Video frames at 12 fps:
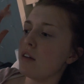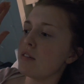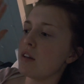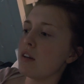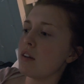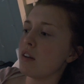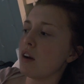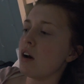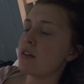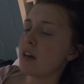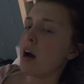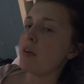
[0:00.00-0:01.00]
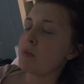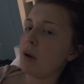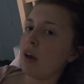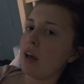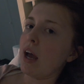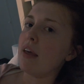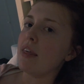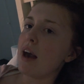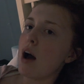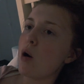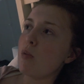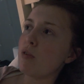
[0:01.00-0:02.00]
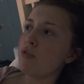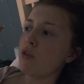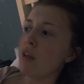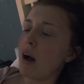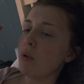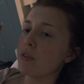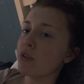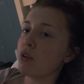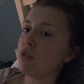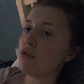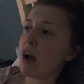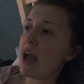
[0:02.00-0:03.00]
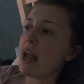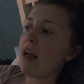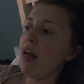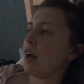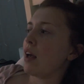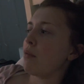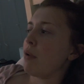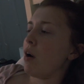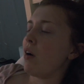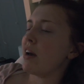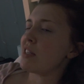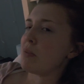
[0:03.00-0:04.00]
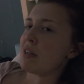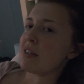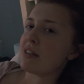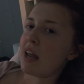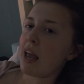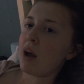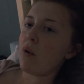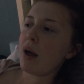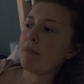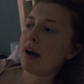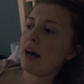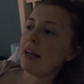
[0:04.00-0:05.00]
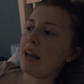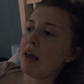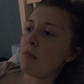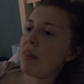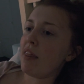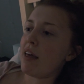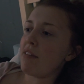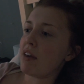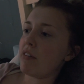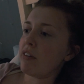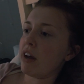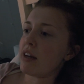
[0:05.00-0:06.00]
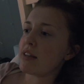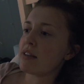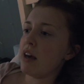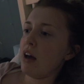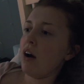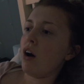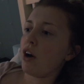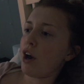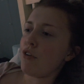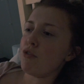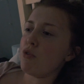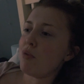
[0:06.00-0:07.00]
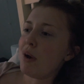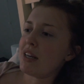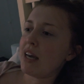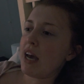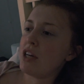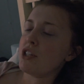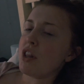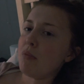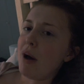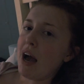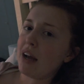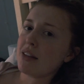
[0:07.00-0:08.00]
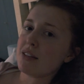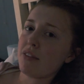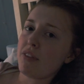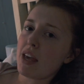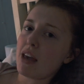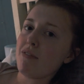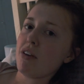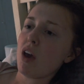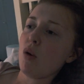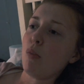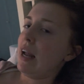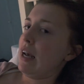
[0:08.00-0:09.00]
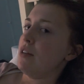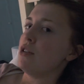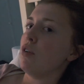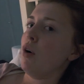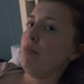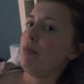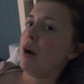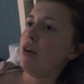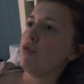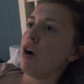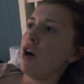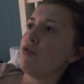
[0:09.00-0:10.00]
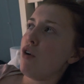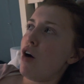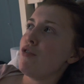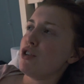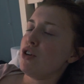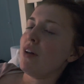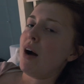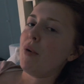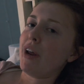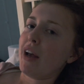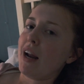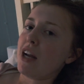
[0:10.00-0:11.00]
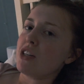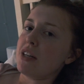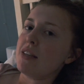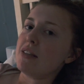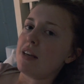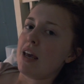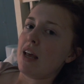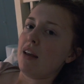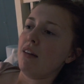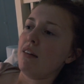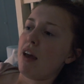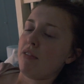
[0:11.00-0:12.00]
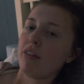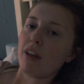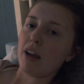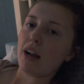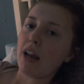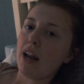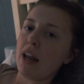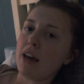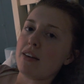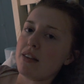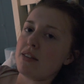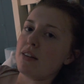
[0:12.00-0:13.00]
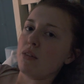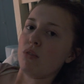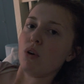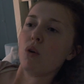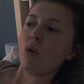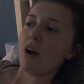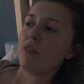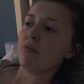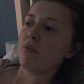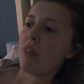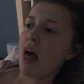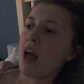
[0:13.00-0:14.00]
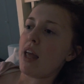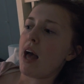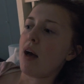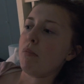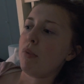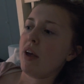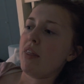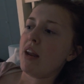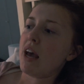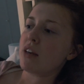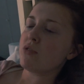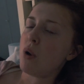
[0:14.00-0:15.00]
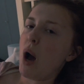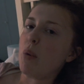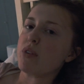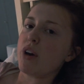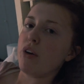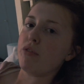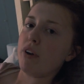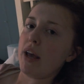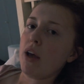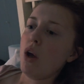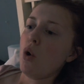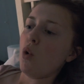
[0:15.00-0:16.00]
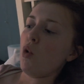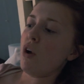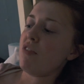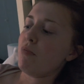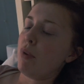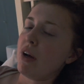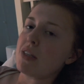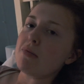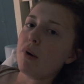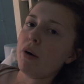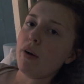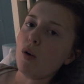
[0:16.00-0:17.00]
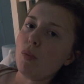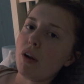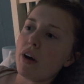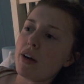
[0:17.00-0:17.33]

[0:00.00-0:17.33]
since the last hour's been okay. The hour before that wasn't great. Like, my eyes have been stinging quite badly, but then they've given us, I'll go through all the medication in the bag and stuff they give you later on, but I'd rather do that when I can actually see everything clearly, because it's still not quite there yet. But in the next few hours, hopefully, or even by tomorrow, it will be